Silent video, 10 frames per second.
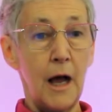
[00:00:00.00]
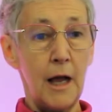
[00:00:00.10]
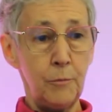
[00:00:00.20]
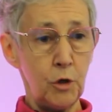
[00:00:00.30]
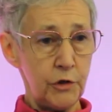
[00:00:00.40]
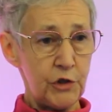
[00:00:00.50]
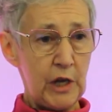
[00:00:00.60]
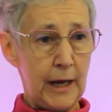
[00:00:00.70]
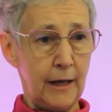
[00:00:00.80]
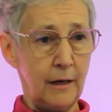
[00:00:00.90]
I am not
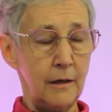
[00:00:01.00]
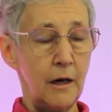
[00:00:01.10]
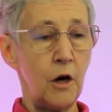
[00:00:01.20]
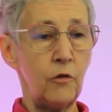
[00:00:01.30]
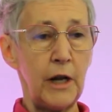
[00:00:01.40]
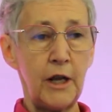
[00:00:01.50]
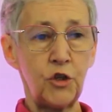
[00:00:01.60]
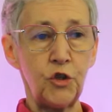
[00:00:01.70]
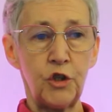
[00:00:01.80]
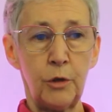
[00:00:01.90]
saying our
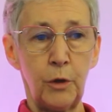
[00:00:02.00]
relationship